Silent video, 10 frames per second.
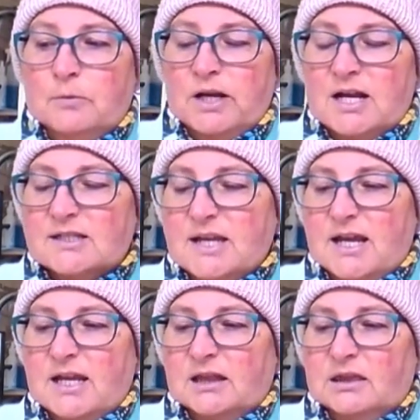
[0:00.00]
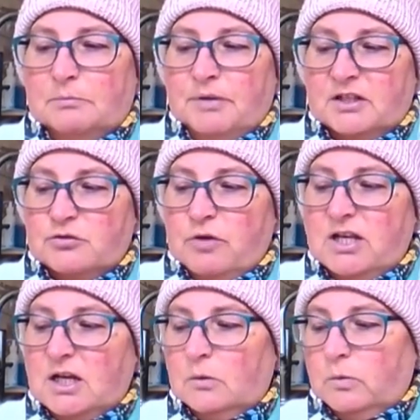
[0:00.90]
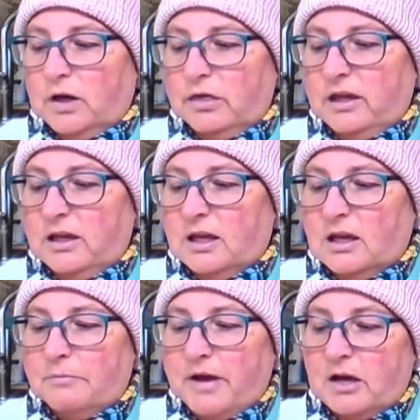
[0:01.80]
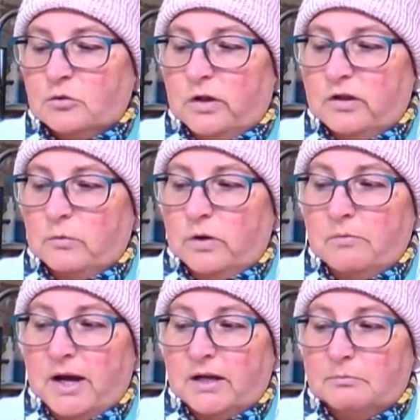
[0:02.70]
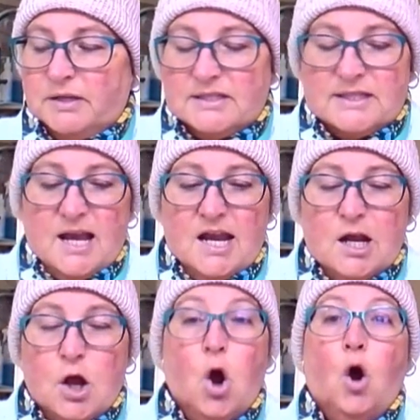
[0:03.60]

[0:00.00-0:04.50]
When I say get the bus ready, we're thinking about whether we might be selling